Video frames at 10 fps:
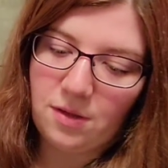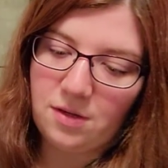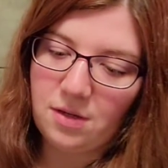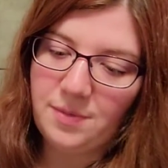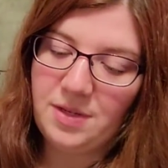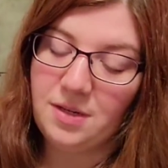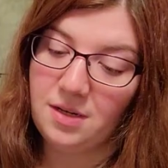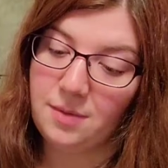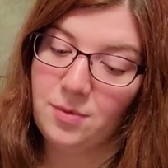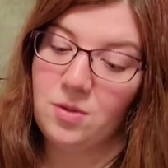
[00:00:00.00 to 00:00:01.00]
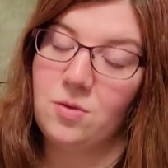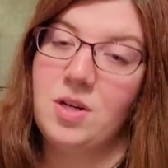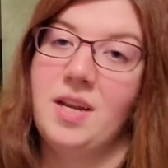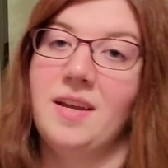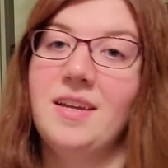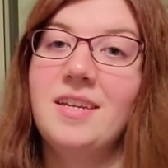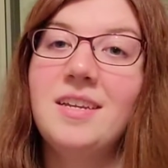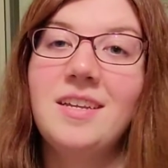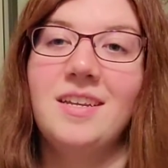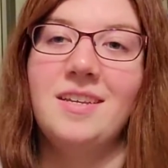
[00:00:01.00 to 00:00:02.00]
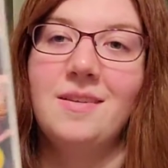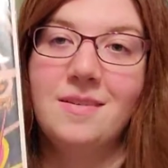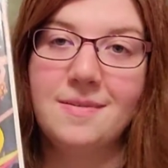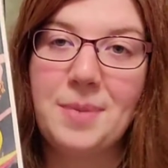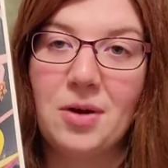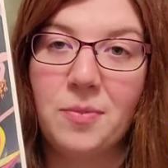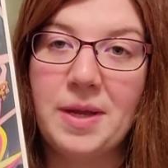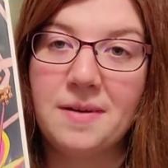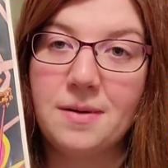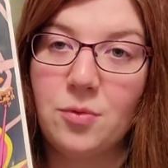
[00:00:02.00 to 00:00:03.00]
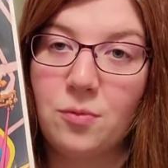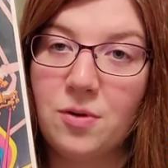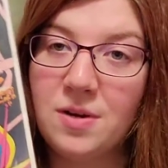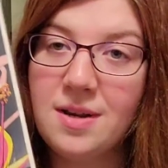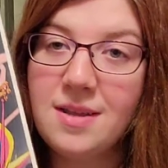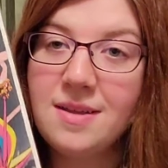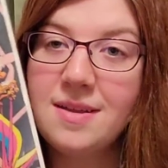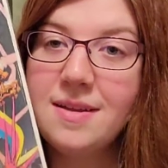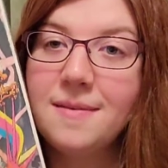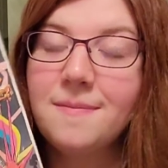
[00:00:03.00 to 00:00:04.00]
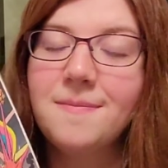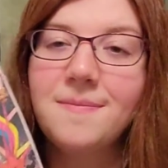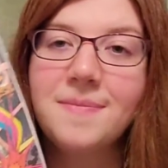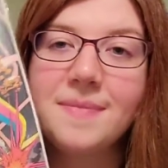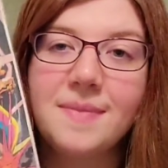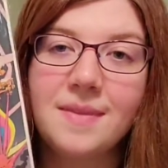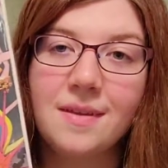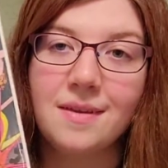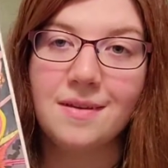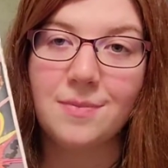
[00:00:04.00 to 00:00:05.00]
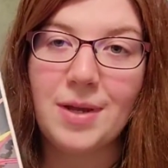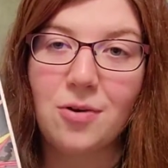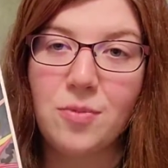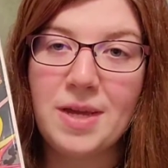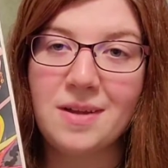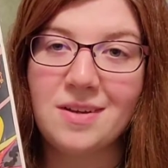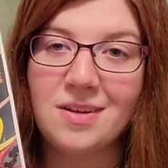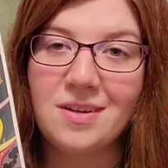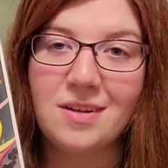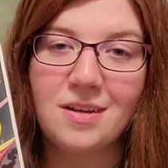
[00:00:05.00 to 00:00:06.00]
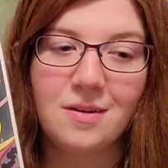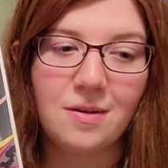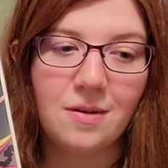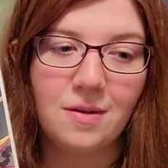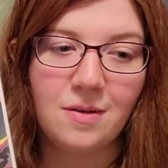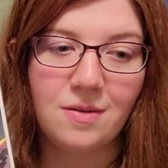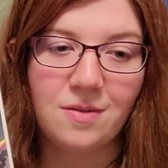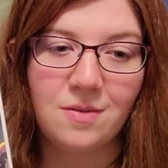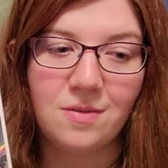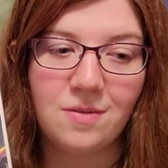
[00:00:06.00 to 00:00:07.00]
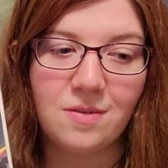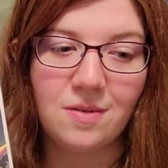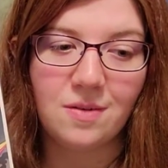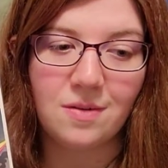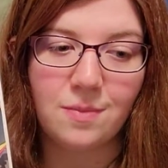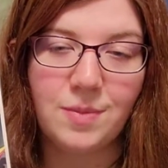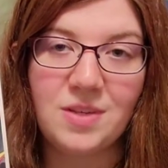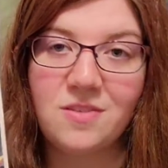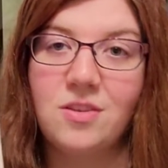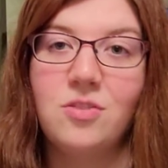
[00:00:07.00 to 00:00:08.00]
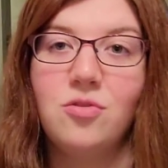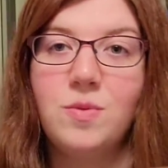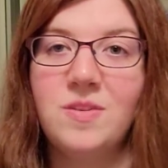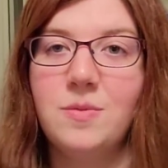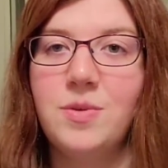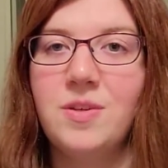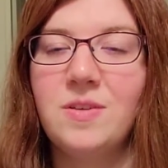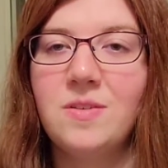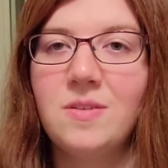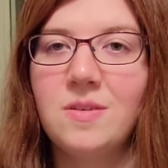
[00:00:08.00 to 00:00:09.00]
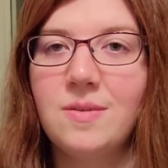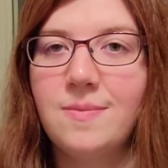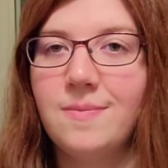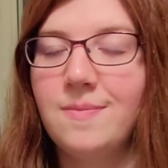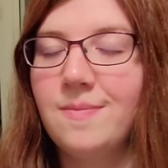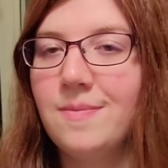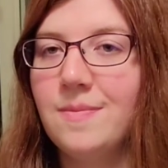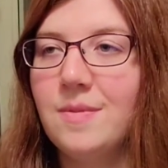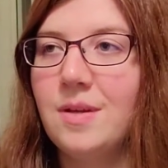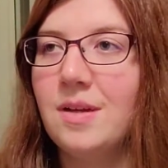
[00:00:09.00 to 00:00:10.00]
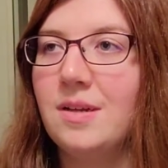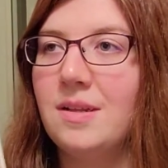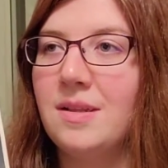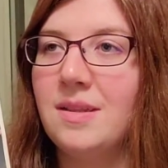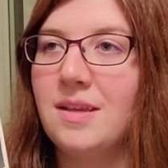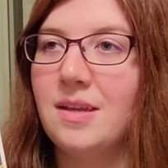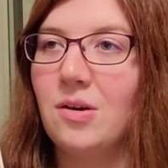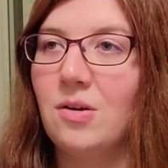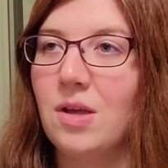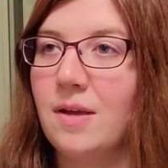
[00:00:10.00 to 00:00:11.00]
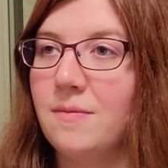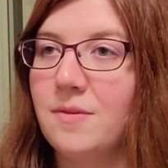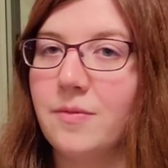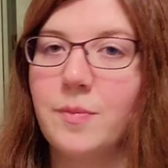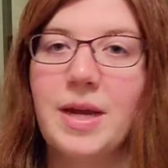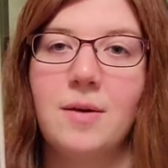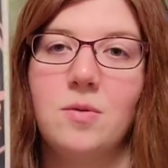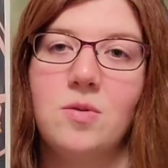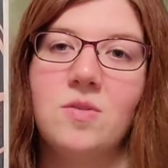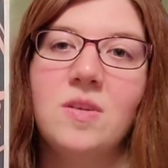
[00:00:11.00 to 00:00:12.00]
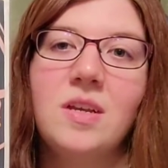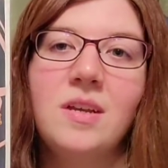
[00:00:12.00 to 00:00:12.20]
Coming in at number 39 is Power Pack number 1. The Power Pack is basically a group of siblings, and they all have different powers.